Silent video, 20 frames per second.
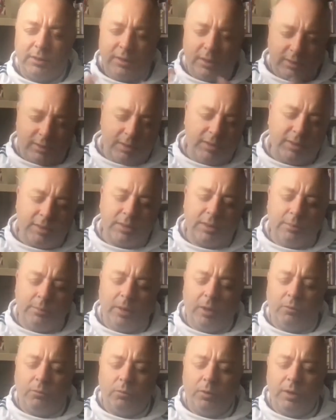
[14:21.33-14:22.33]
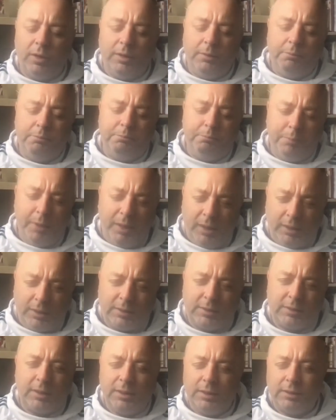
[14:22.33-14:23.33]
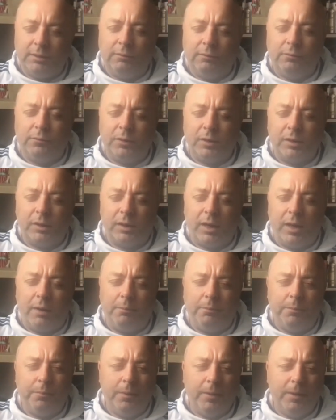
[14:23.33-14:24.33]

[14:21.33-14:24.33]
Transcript: Next season is going to be a really big season for the club.